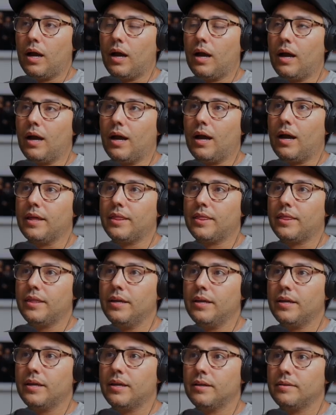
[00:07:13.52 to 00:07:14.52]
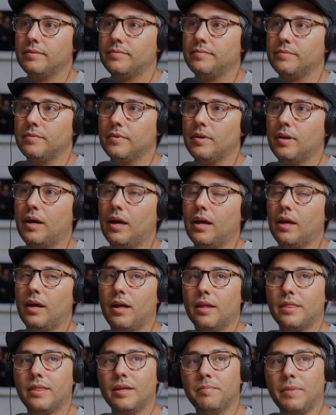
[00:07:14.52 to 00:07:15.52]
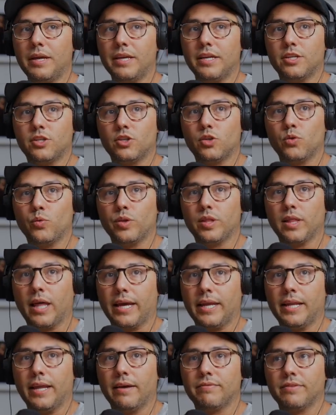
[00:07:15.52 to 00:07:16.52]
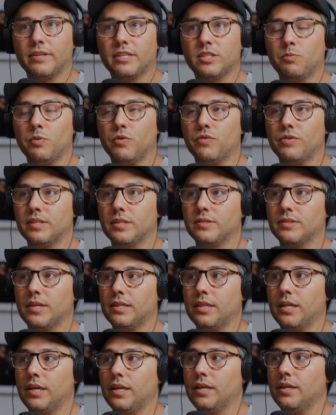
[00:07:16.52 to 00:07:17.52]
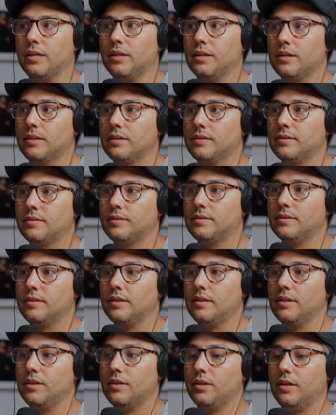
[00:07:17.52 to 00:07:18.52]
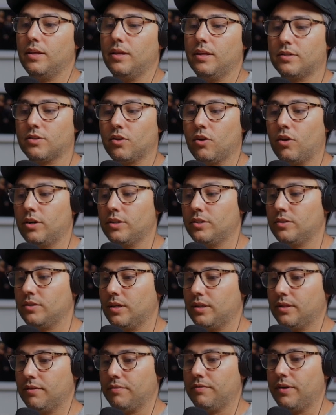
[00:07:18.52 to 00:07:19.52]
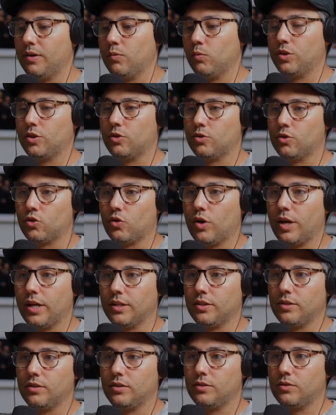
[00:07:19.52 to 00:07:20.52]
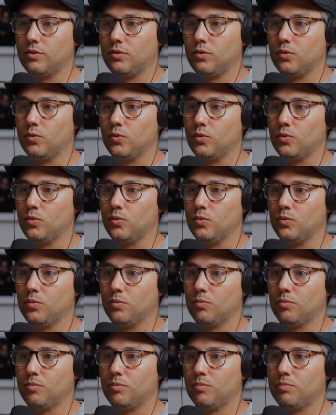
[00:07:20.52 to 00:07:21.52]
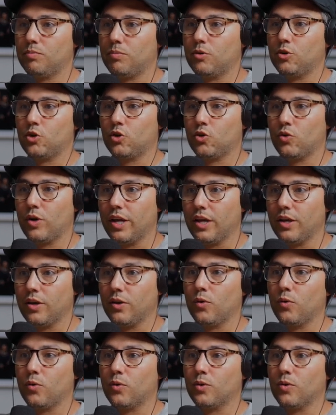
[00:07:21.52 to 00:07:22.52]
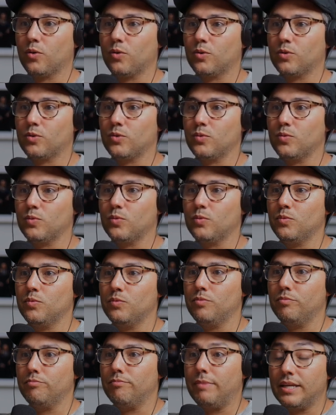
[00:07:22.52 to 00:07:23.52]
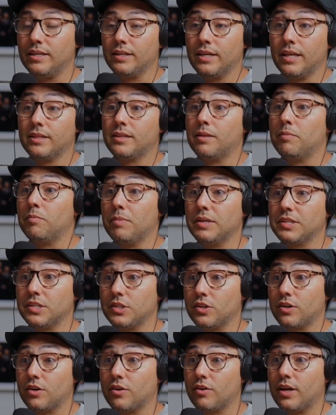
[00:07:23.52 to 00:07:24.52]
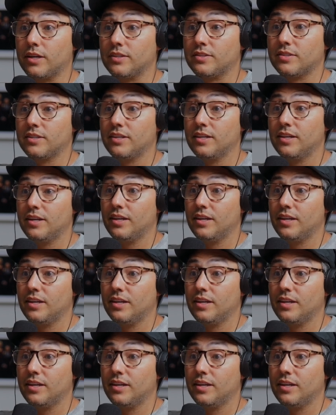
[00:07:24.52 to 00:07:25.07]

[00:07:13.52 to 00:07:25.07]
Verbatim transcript: I, I think I think my issue with like Netflix movies is that they, it's hard to like define what they're trying to portray or or to me- get their message across,